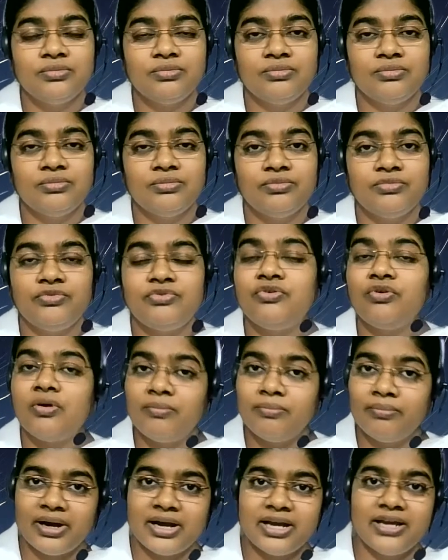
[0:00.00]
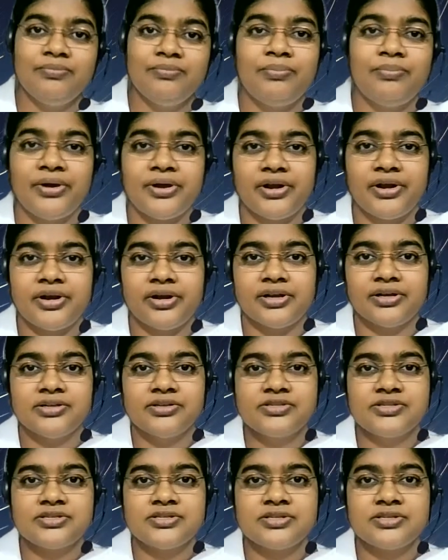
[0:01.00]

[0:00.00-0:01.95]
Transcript: from my parents